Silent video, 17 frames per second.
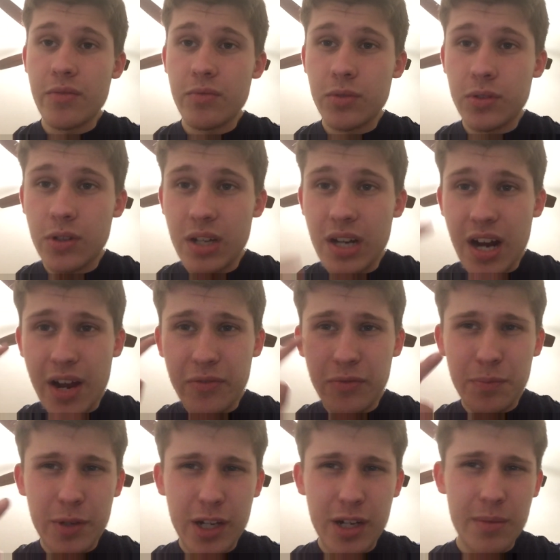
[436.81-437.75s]
a really good eye for
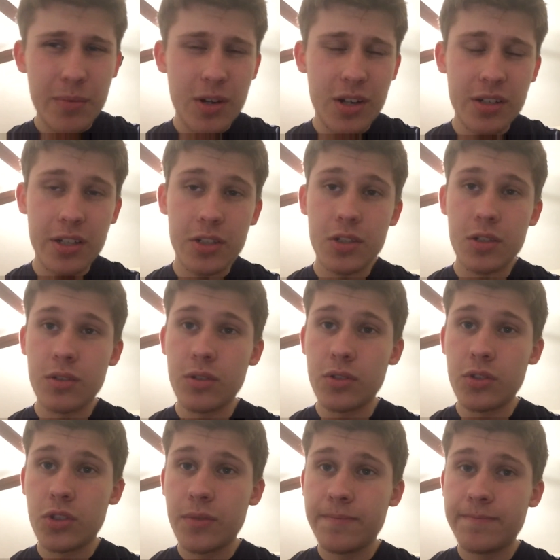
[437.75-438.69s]
picking up context
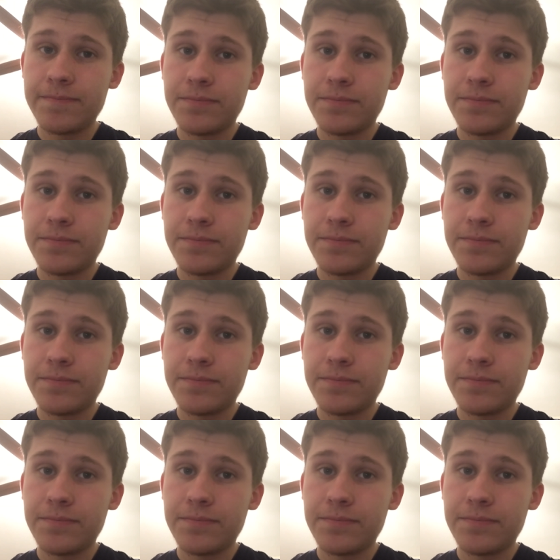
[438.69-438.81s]
clues.